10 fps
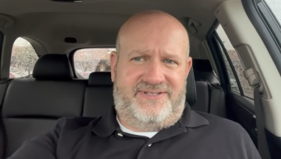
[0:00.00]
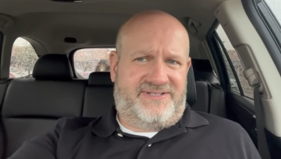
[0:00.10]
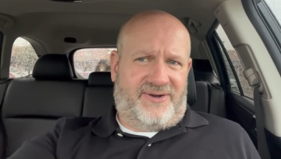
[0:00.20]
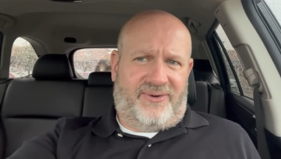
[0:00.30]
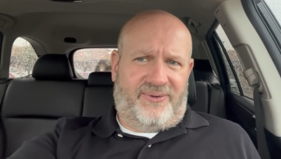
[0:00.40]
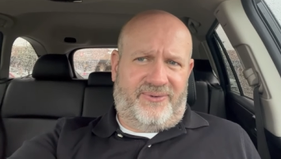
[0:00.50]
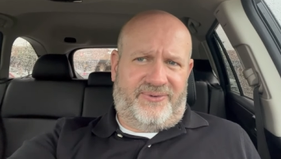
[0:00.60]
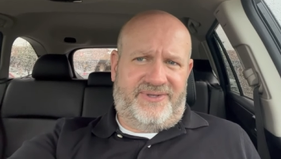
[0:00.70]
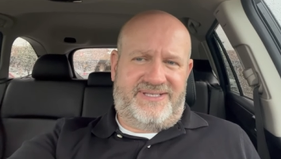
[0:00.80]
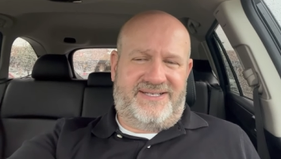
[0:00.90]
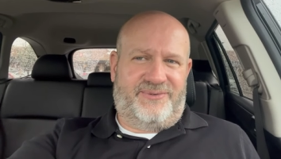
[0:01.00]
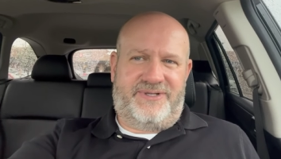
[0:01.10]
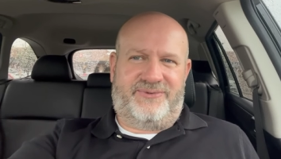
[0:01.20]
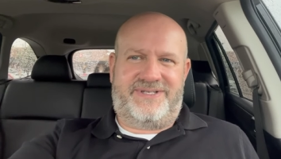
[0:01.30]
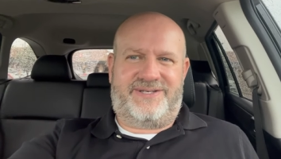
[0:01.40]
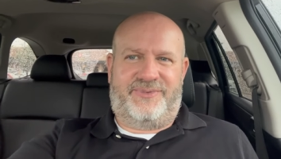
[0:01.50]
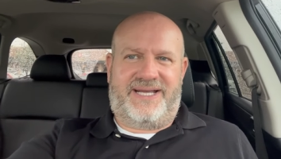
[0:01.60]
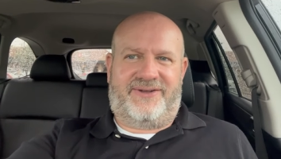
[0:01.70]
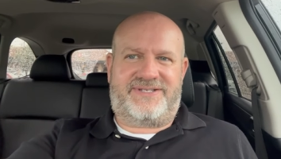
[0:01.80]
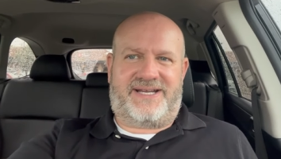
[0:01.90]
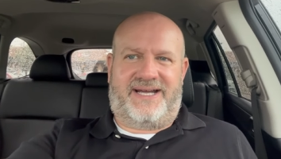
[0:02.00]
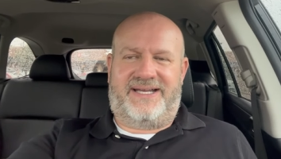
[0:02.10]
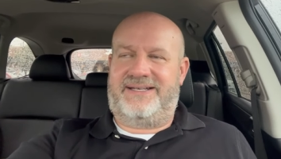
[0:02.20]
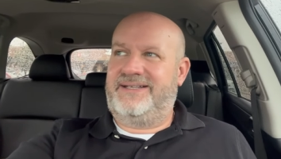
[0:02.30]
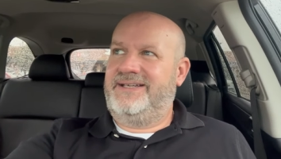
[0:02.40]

It's cold. It's nobody wants to be outside.